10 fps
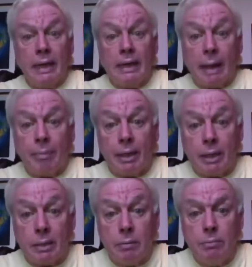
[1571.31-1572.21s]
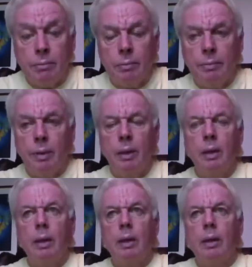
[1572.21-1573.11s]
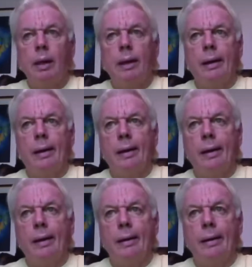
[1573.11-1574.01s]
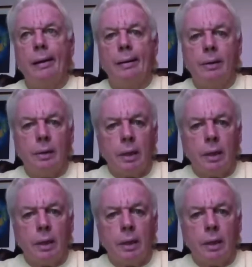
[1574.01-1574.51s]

capitalism, and